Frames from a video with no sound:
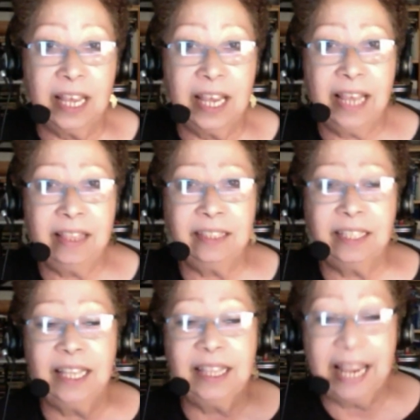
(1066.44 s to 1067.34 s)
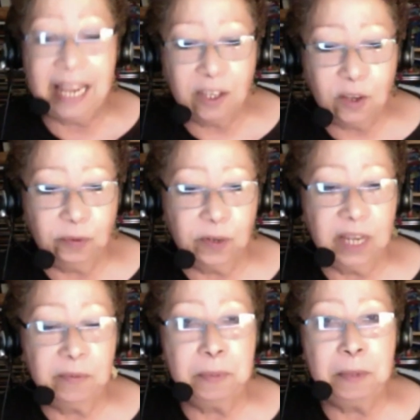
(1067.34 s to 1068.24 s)
And they said, thank you for
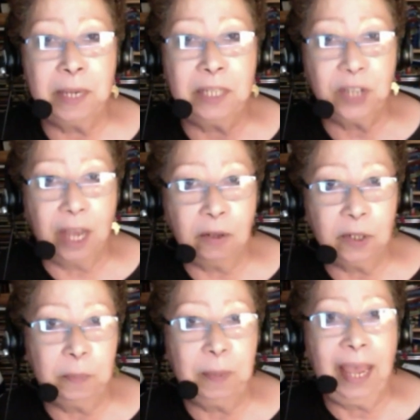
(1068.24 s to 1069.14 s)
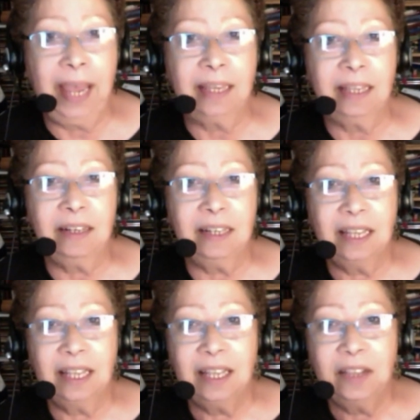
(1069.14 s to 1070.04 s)
giving me my childhood back and
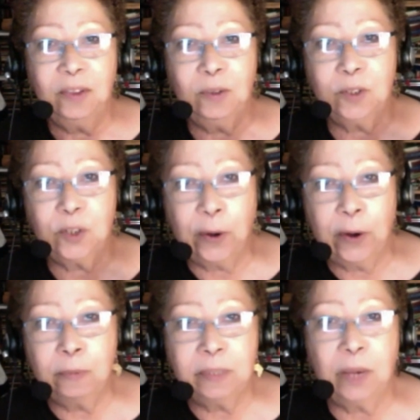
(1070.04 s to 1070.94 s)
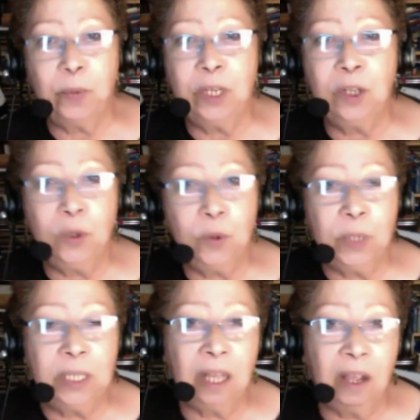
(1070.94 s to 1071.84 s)
those terms that we knew
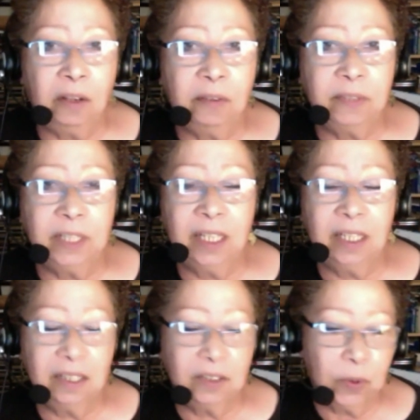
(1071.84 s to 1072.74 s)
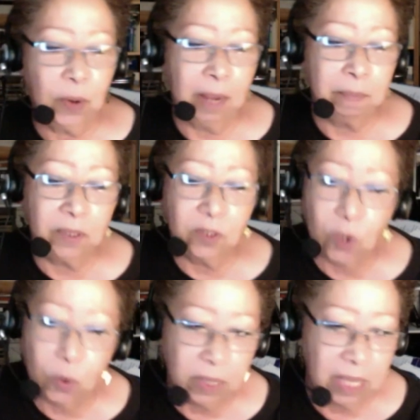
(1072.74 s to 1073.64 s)
and loved. And so I'm
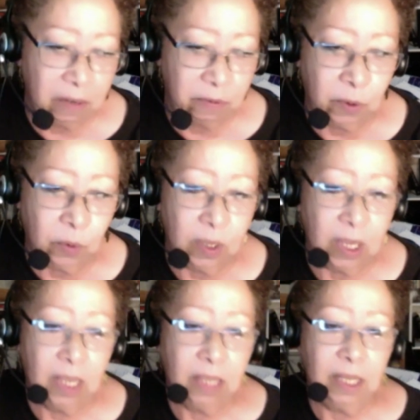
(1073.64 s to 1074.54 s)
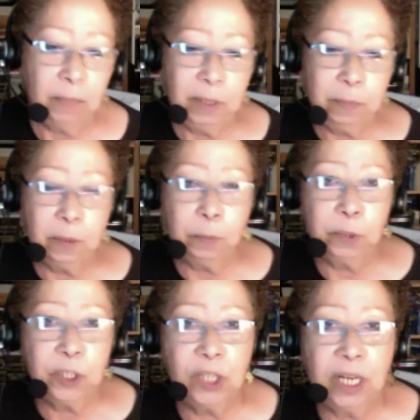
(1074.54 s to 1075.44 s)
so thankful that people
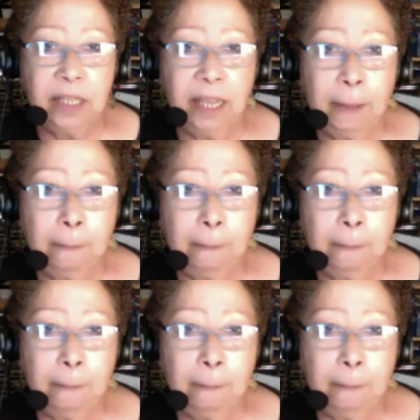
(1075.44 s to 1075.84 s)
appreciate that.